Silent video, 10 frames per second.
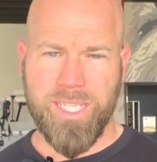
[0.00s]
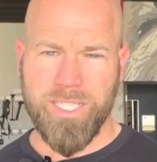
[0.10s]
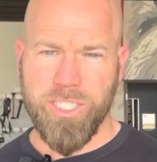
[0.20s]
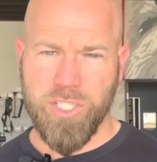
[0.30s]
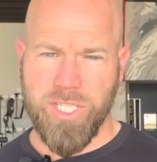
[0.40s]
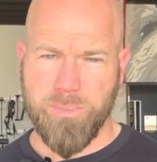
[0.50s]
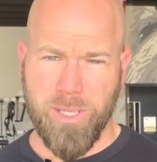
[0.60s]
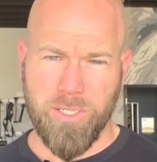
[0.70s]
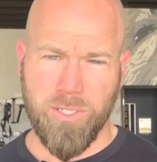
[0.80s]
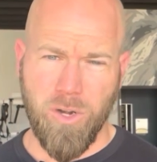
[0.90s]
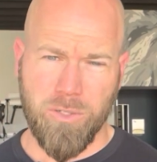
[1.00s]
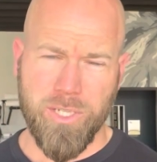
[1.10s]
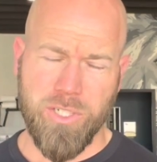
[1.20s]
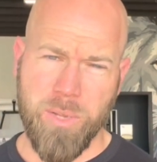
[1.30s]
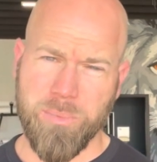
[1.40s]
Any chest-mounted heart
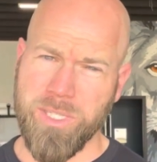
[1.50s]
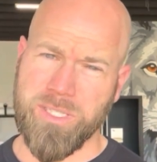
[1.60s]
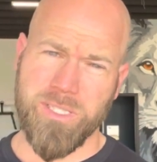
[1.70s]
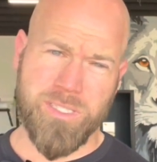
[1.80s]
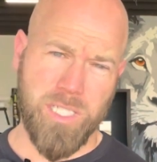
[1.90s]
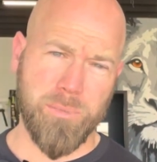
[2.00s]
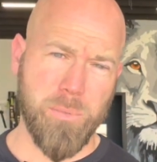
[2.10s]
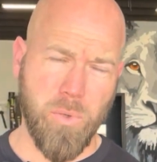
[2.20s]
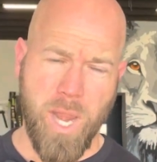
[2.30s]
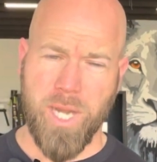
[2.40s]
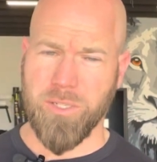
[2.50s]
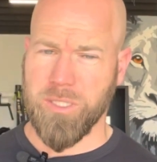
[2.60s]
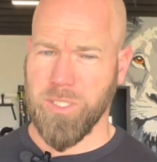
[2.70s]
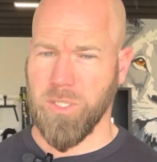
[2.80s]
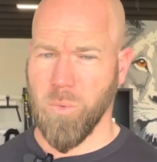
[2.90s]
rate strap is considerably more accurate
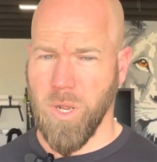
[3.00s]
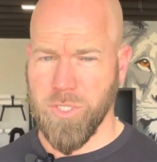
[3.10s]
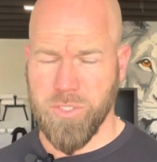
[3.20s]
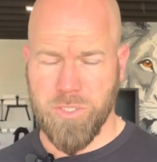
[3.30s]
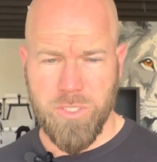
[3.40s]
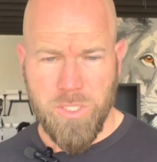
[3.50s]
than your watch.